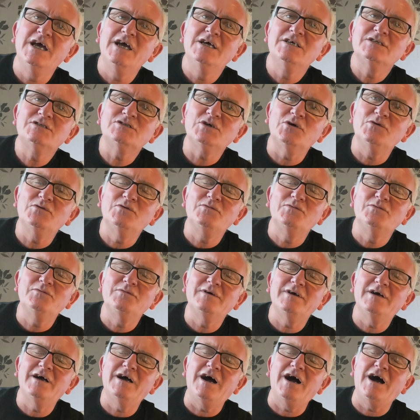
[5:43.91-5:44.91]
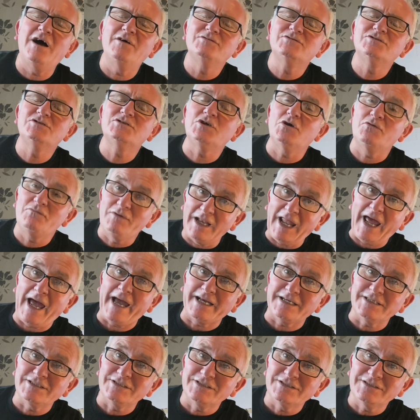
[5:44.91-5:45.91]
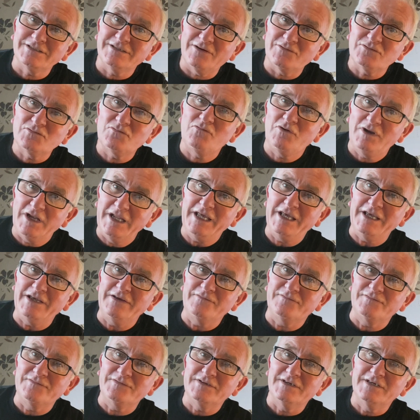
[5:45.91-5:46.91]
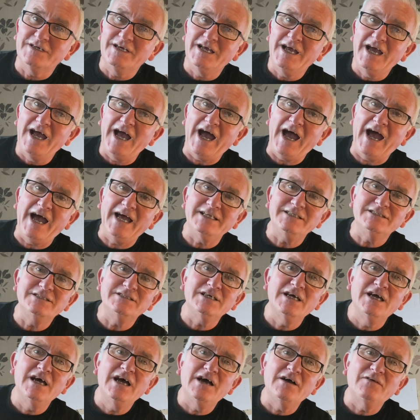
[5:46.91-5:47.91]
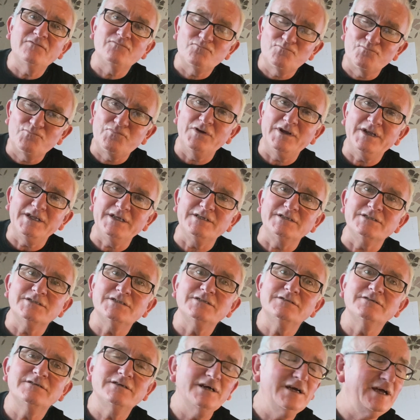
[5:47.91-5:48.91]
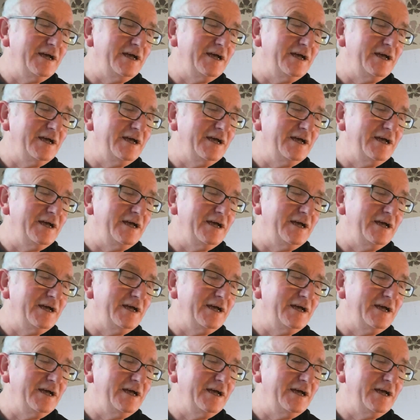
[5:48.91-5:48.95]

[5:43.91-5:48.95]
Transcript: So I was so relaxed. I was relieved and brilliant.